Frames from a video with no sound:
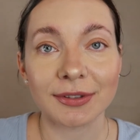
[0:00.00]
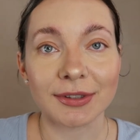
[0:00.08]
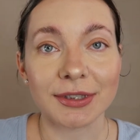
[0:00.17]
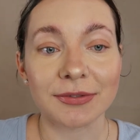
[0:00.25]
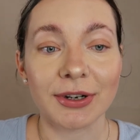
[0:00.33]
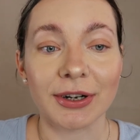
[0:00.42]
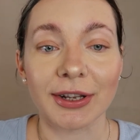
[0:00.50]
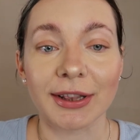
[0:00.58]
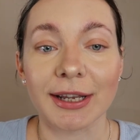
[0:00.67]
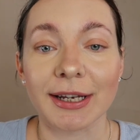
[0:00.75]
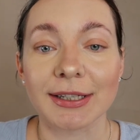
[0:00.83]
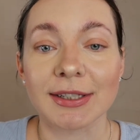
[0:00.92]
it's very
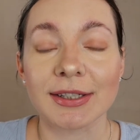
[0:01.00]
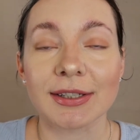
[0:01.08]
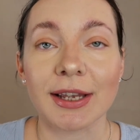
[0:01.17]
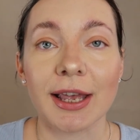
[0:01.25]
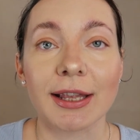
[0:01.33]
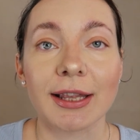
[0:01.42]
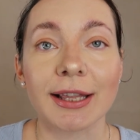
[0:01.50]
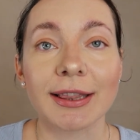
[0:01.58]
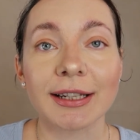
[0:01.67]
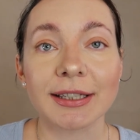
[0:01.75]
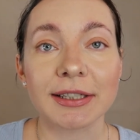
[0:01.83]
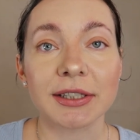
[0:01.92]
nice, and I
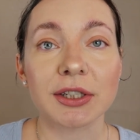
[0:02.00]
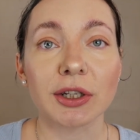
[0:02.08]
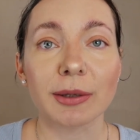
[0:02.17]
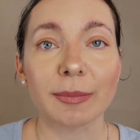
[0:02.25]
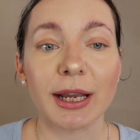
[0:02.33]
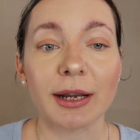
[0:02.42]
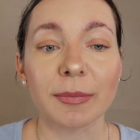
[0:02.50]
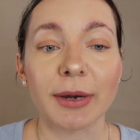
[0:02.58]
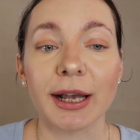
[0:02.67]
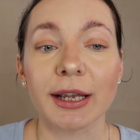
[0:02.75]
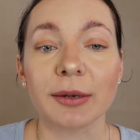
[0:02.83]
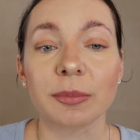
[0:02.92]
think this is gonna make
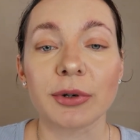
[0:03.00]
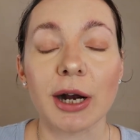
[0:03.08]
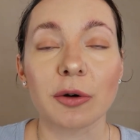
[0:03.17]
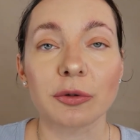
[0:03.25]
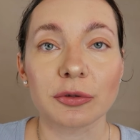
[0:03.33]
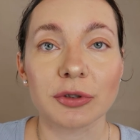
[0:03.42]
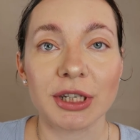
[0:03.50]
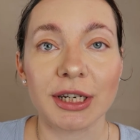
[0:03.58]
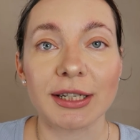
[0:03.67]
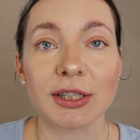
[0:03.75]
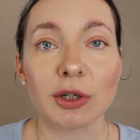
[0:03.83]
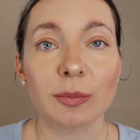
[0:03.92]
my brow
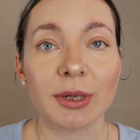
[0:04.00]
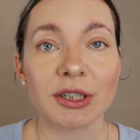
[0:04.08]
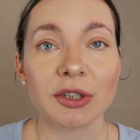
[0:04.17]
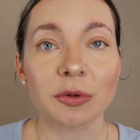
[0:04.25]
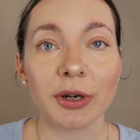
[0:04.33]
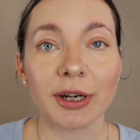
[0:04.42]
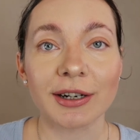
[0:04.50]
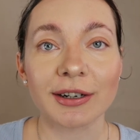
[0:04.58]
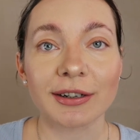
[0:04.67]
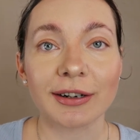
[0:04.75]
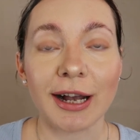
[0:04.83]
routine so much quicker.